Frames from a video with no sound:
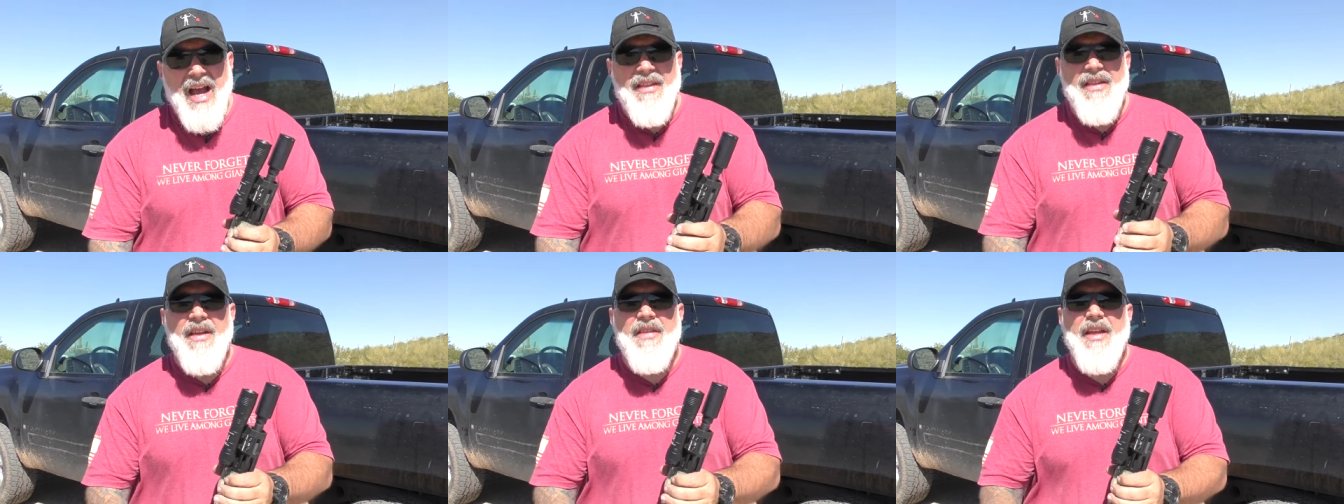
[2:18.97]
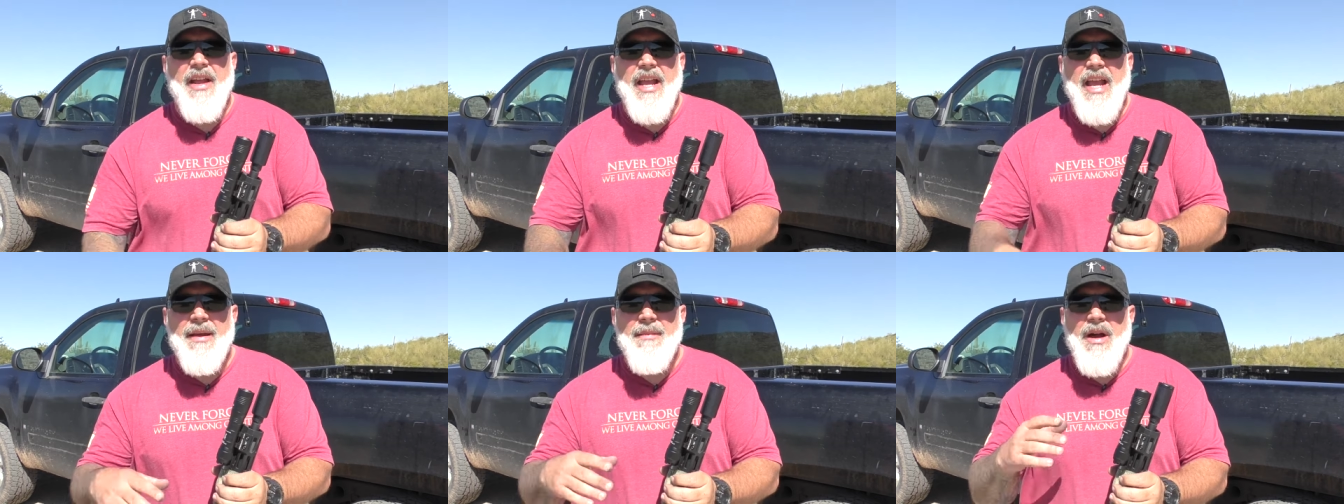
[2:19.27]
And then
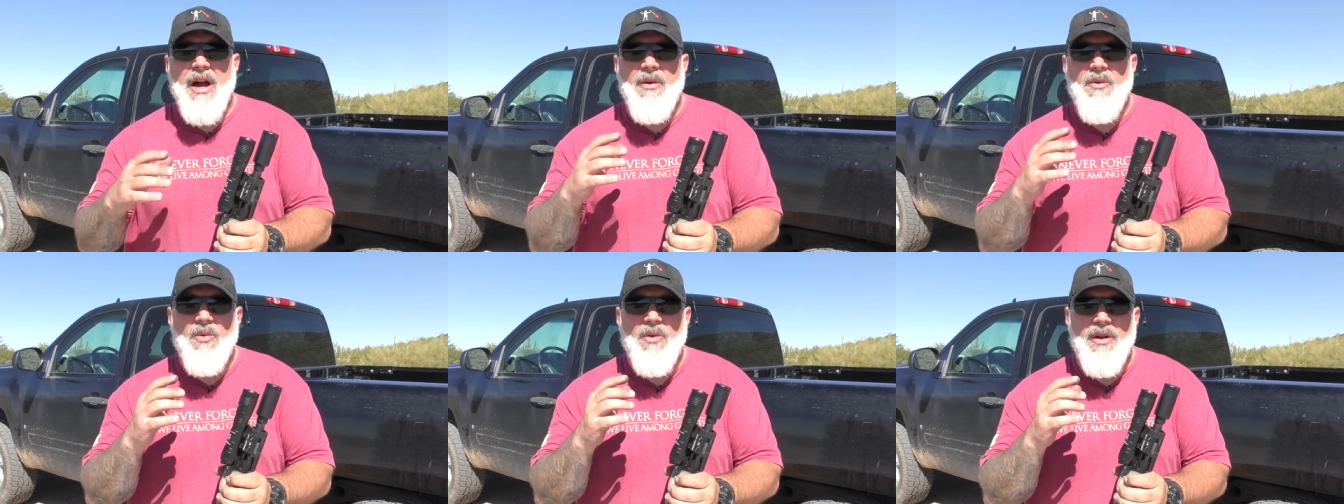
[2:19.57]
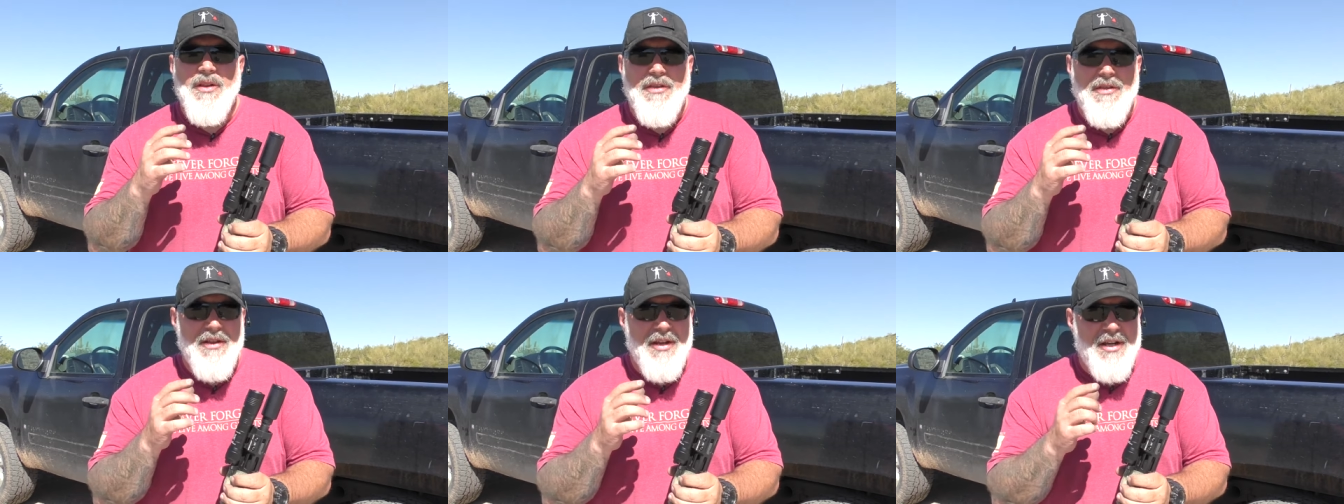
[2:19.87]
they came out
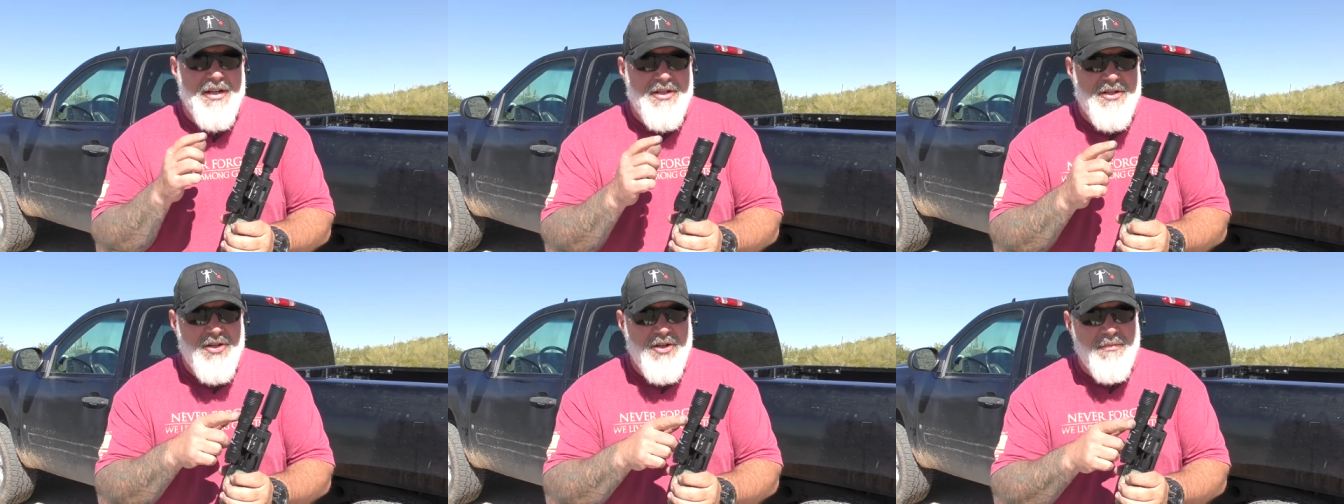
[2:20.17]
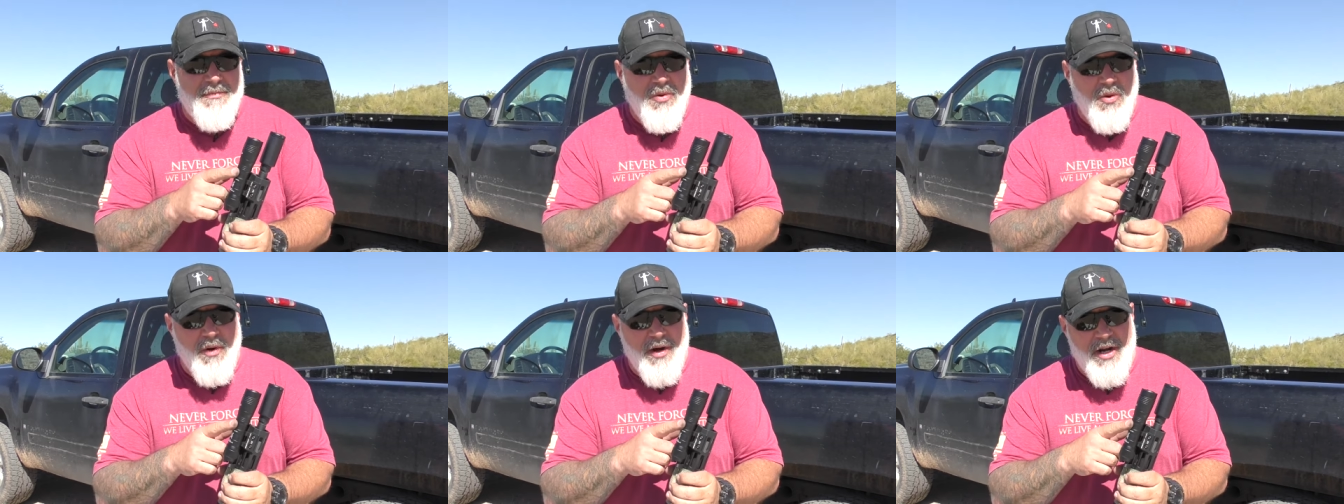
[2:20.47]
with the
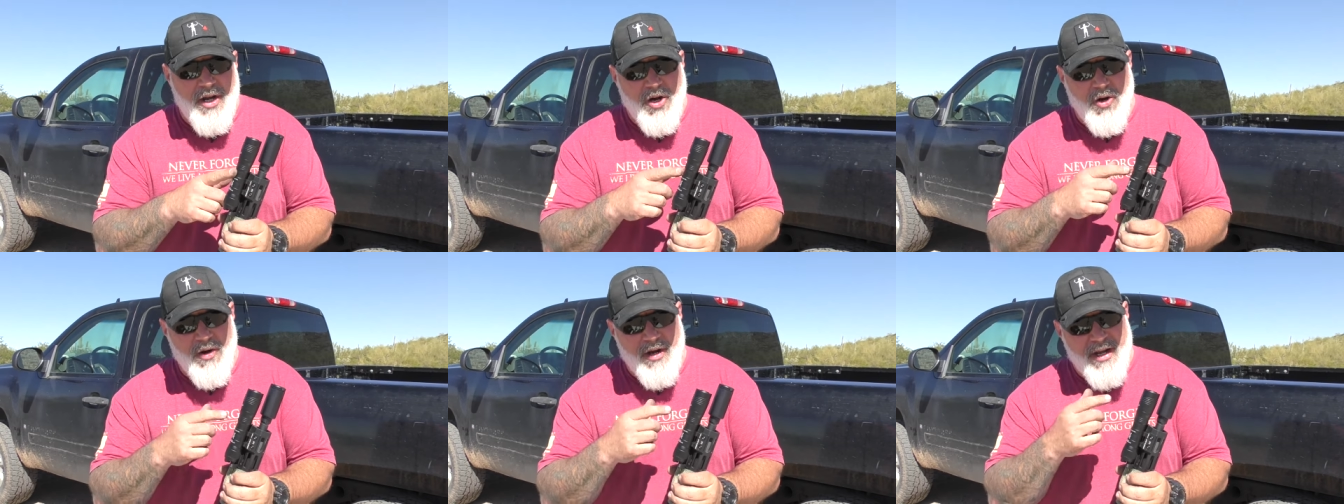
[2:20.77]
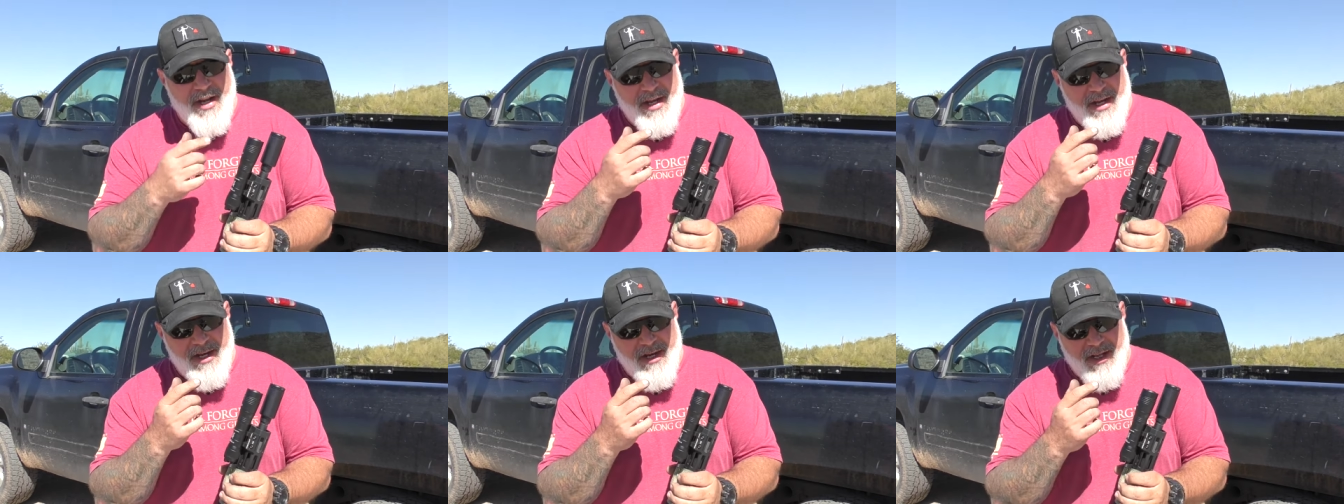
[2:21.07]
2.0,
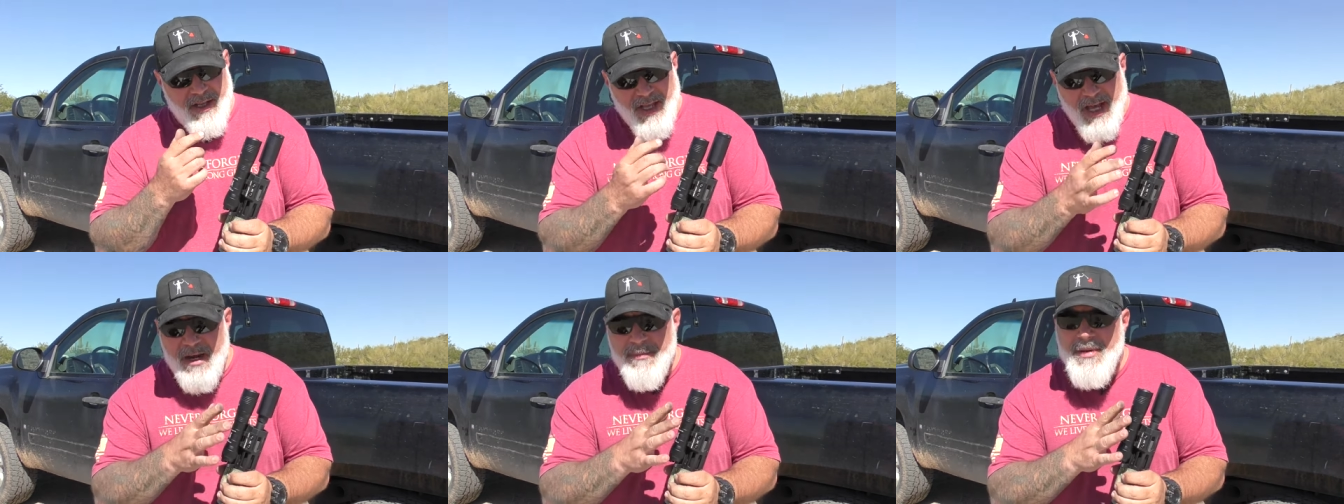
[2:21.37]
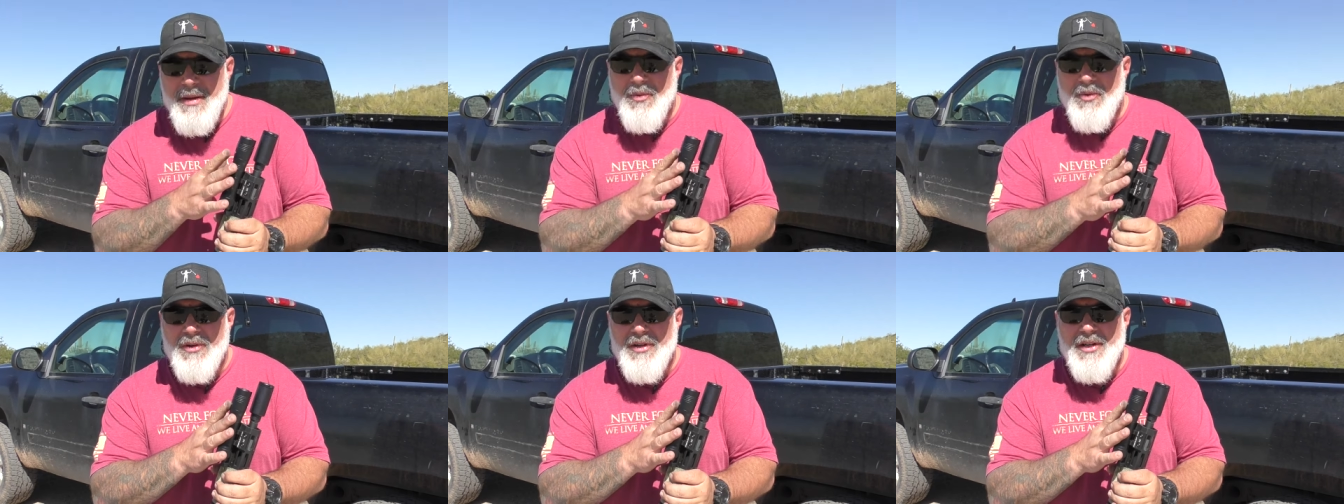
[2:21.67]
and a lot of
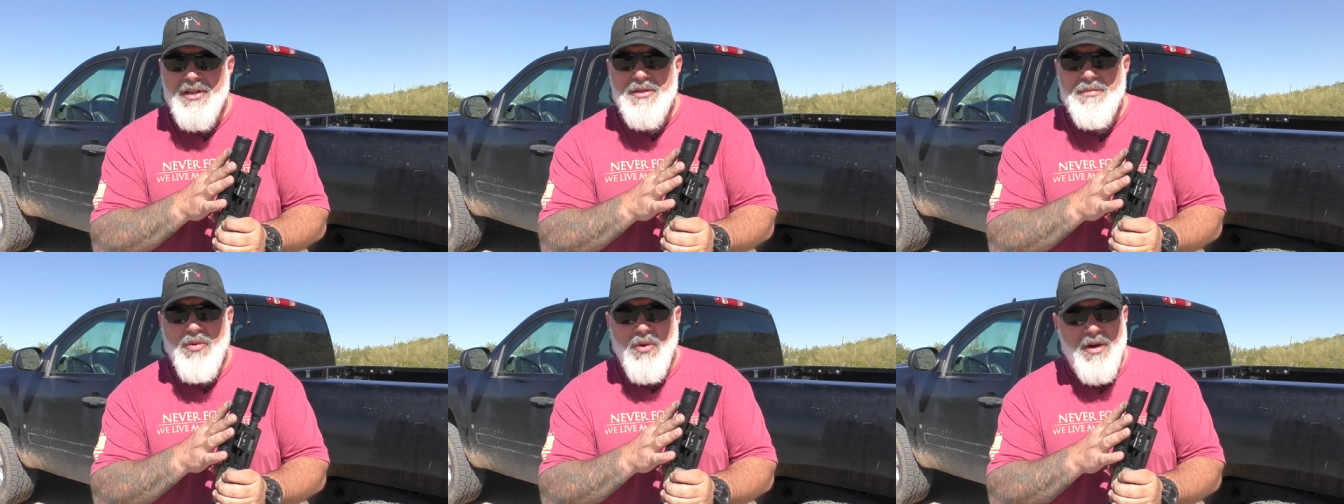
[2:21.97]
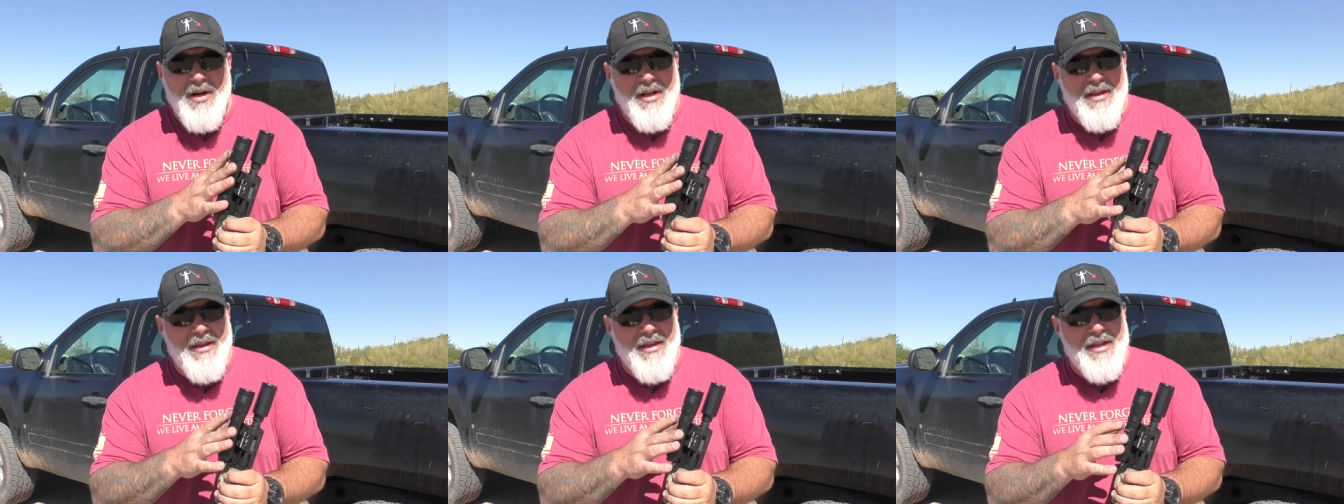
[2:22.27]
people were
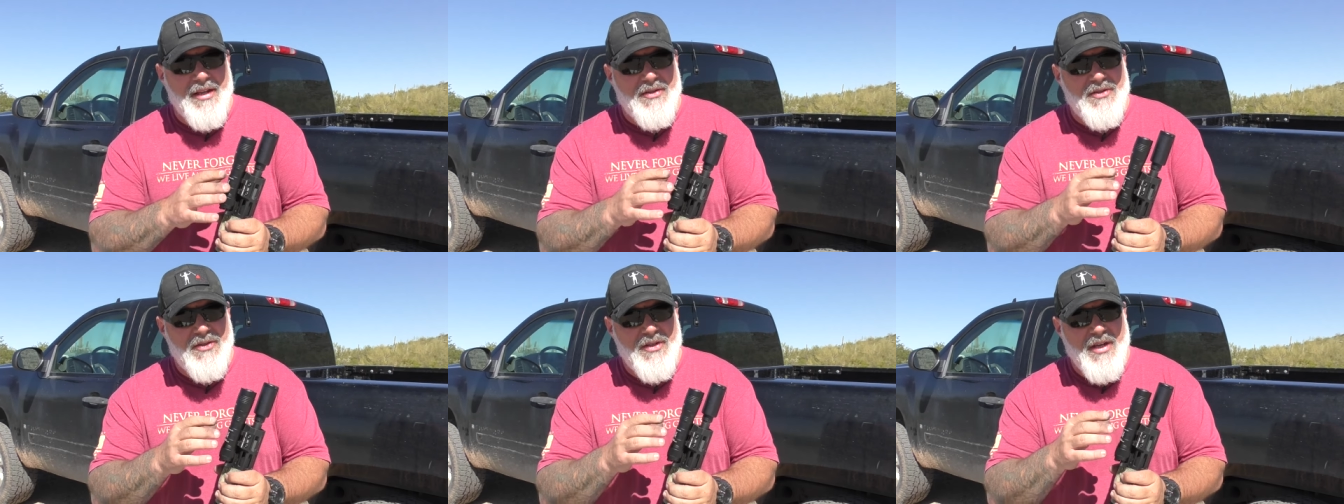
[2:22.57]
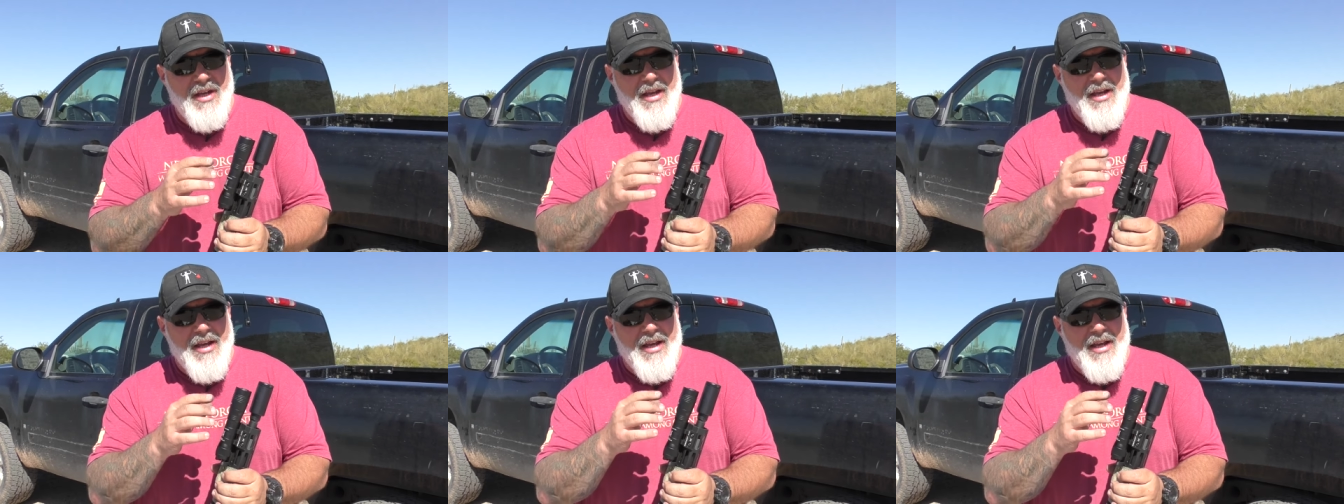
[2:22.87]
disappointed in this.